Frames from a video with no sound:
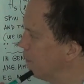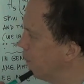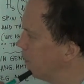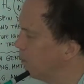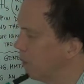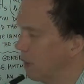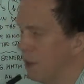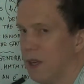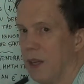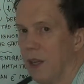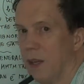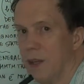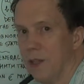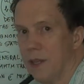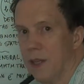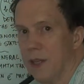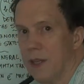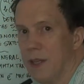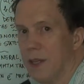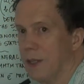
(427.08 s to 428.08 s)
by
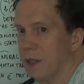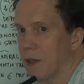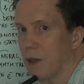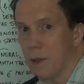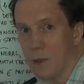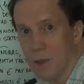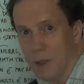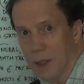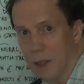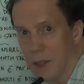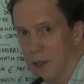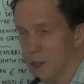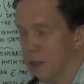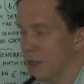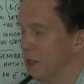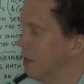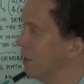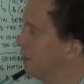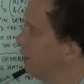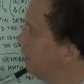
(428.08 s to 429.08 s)
analogy, close analogy.
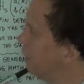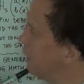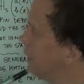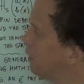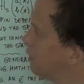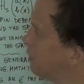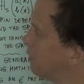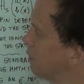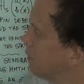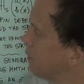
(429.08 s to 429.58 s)
So